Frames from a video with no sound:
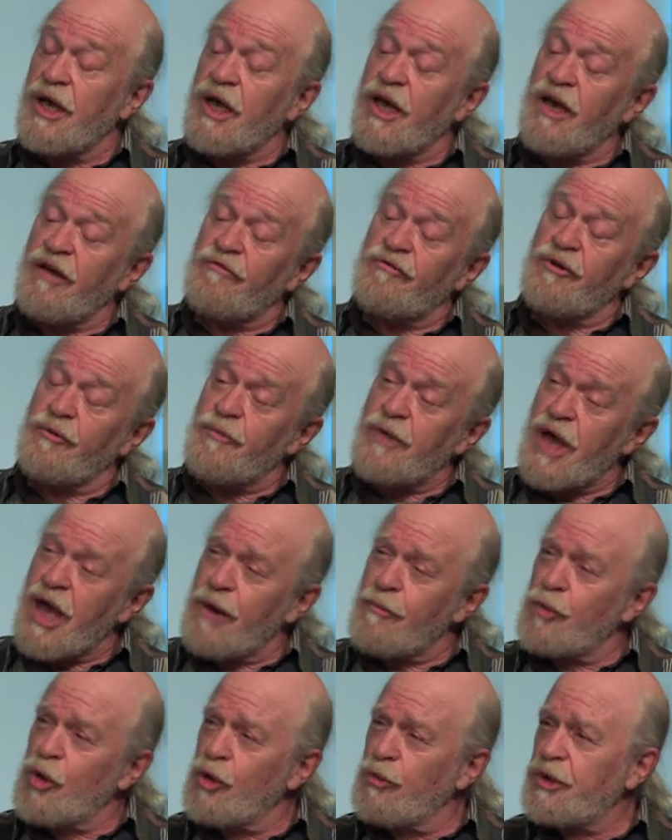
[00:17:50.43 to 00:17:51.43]
And from
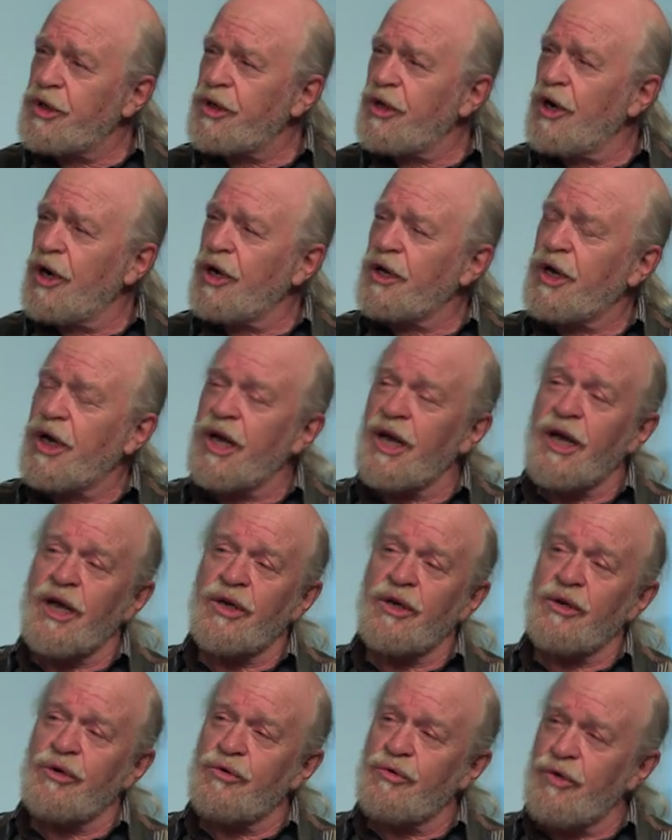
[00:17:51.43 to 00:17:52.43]
that moment on, I
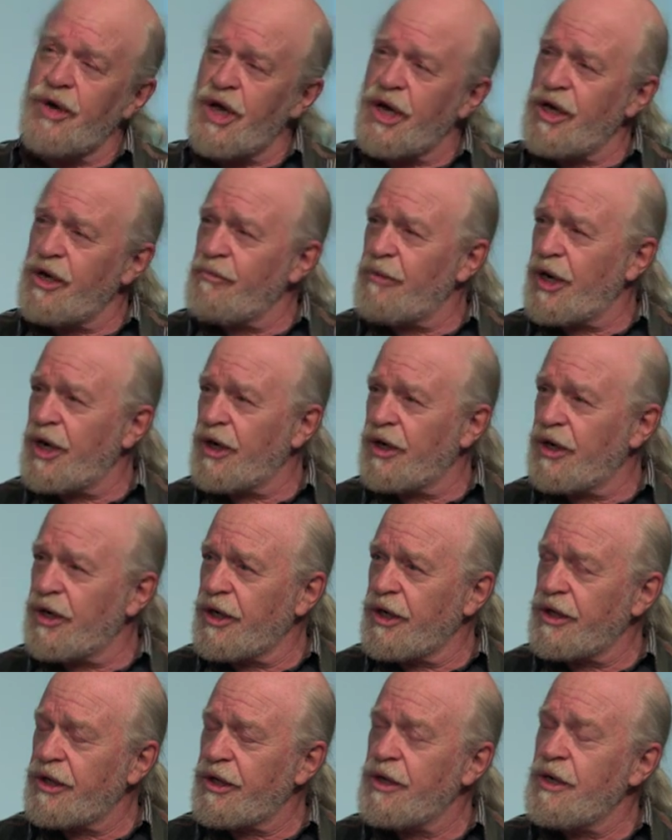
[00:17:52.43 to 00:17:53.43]
had a dread in my
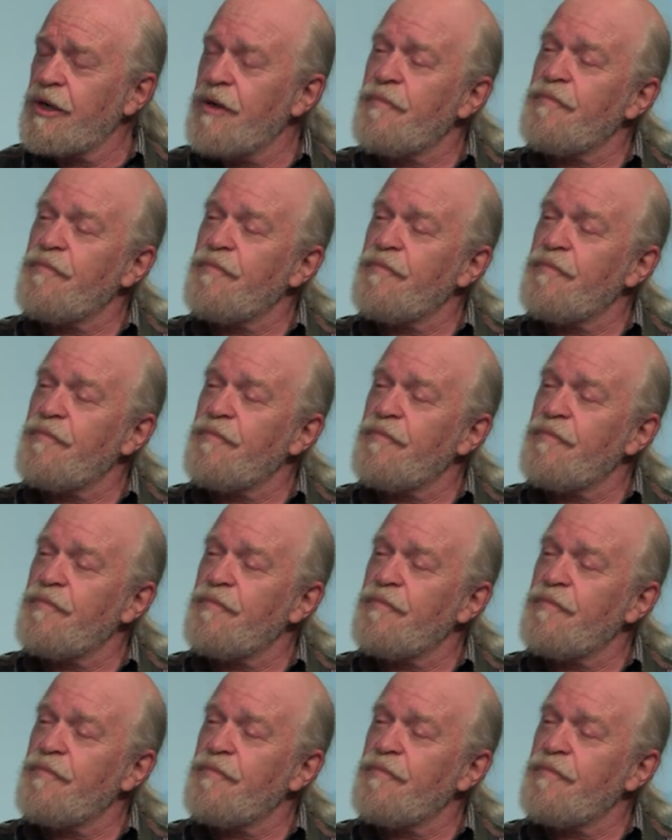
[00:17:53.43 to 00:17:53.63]
heart